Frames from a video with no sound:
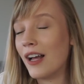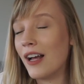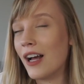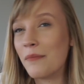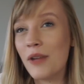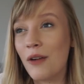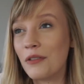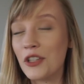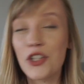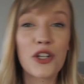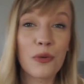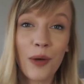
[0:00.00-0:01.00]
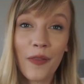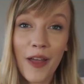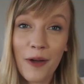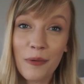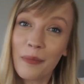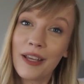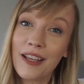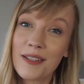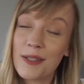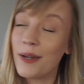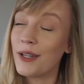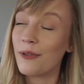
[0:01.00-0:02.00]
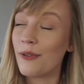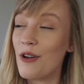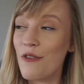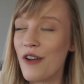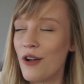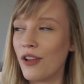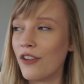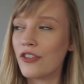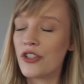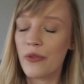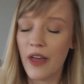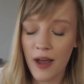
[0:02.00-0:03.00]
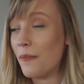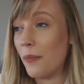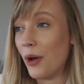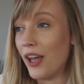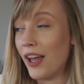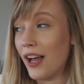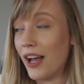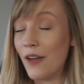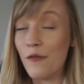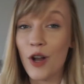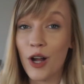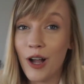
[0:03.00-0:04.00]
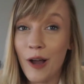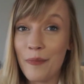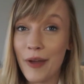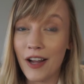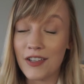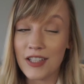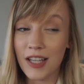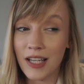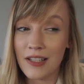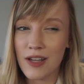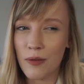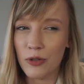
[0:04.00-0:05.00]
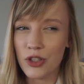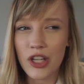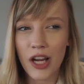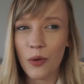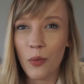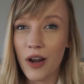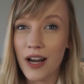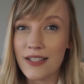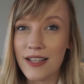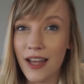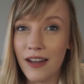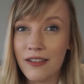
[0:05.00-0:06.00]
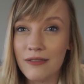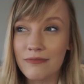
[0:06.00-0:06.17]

I'm not really sure what that would be, so I don't know if I will ever do that, but I have not gone back to like double check what I said,